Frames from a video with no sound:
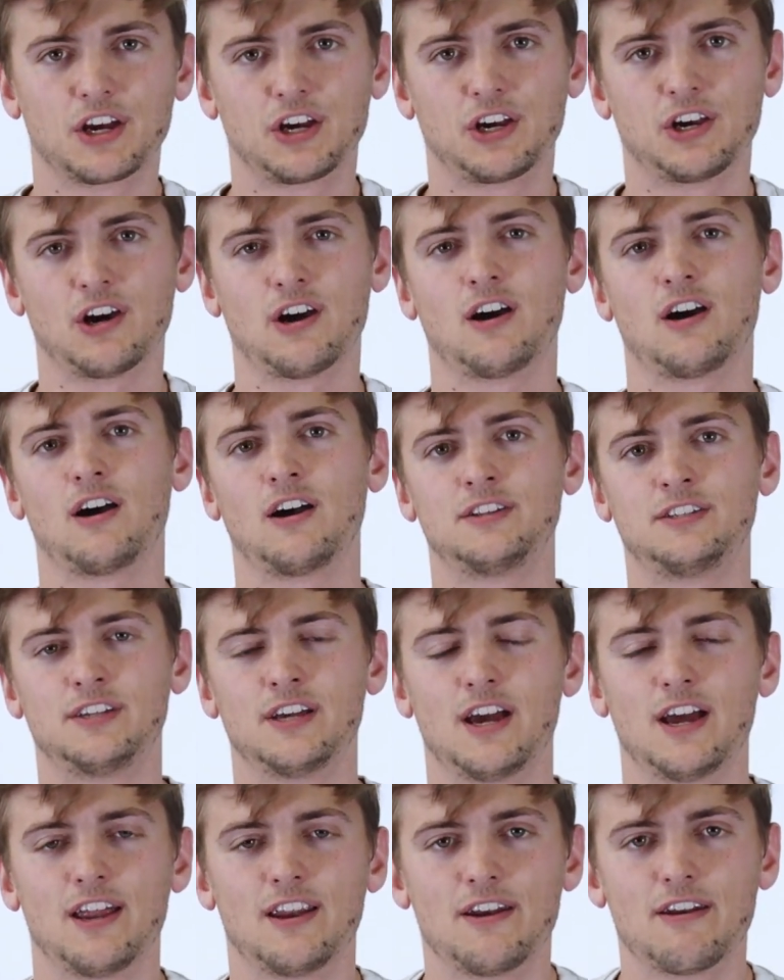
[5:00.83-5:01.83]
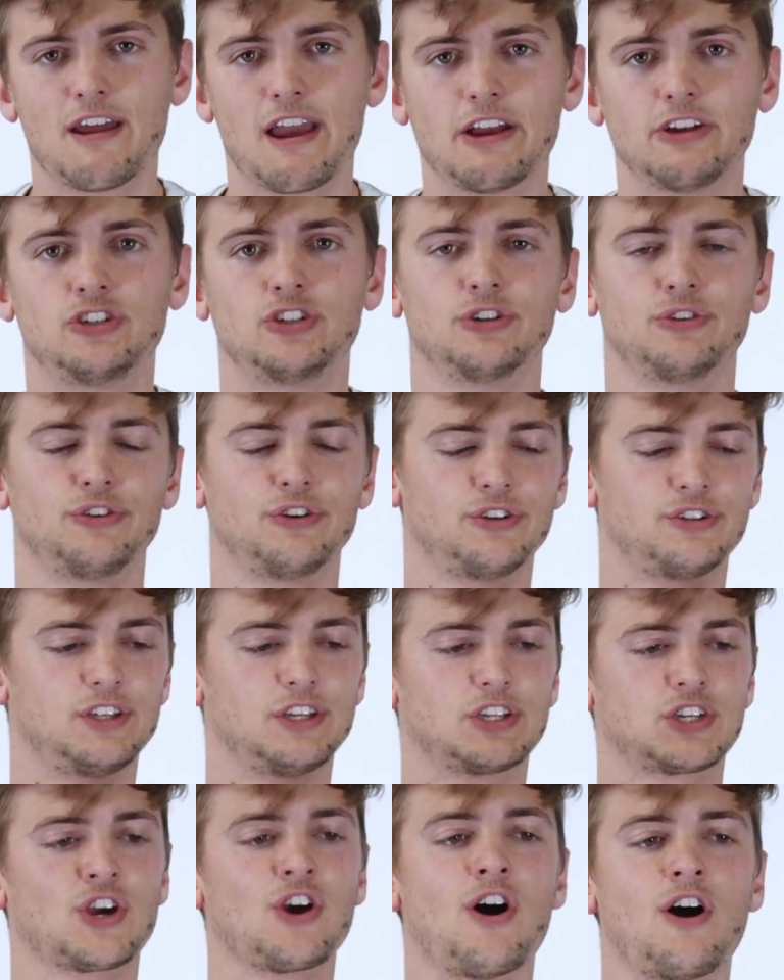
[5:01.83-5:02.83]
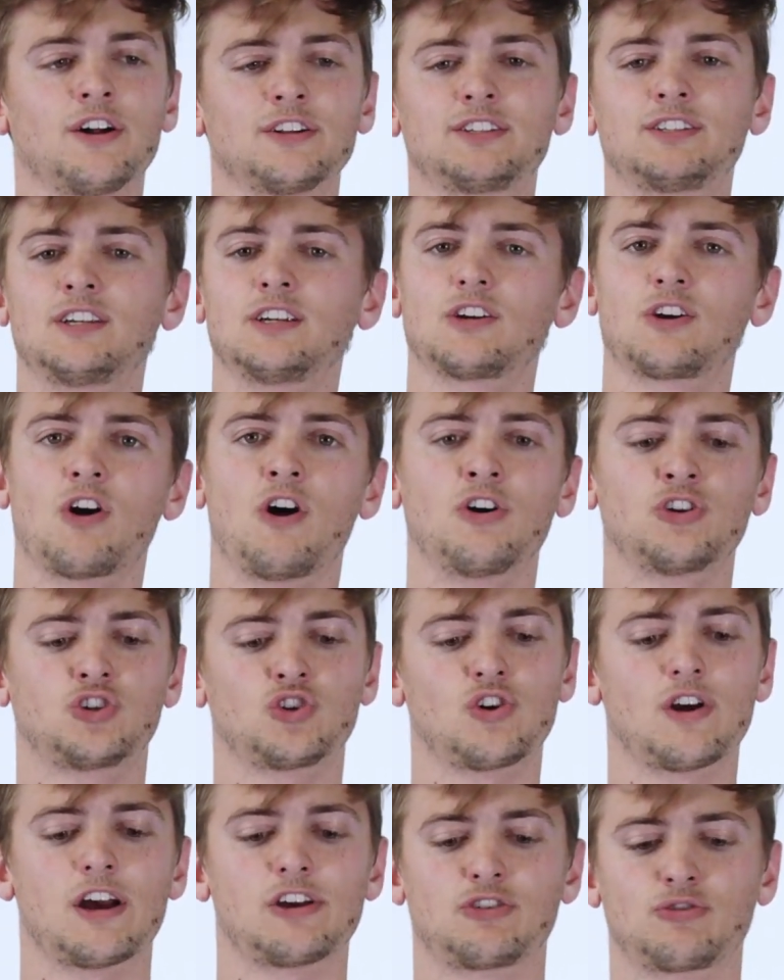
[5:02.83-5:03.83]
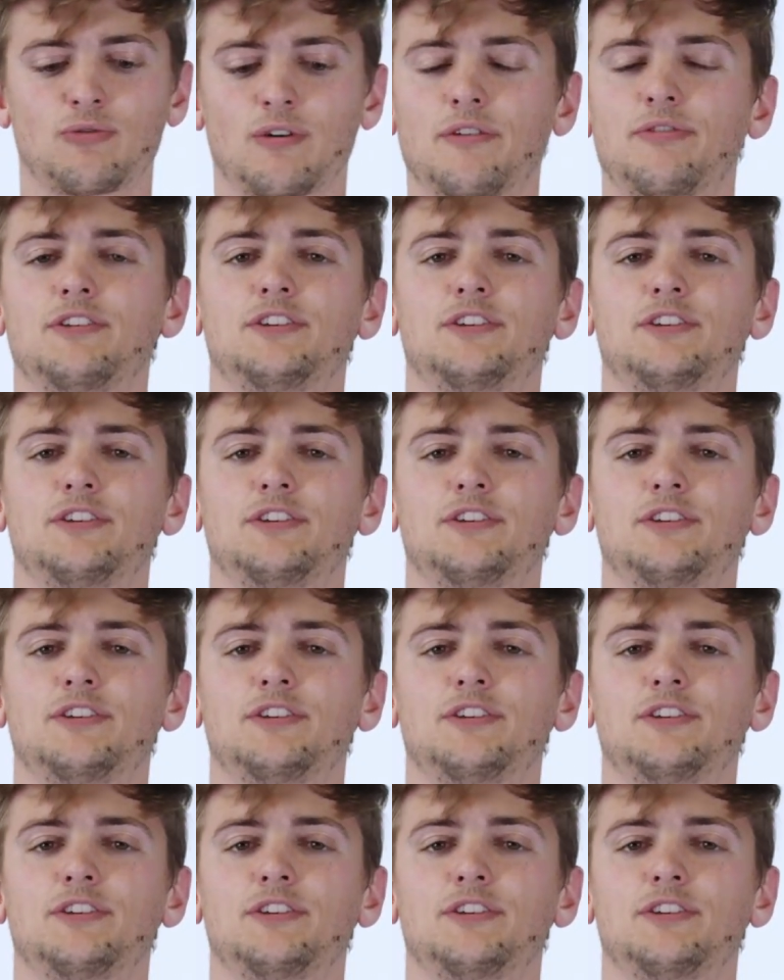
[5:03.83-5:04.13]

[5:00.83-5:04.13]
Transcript: God's nature. There's this constant contrast throughout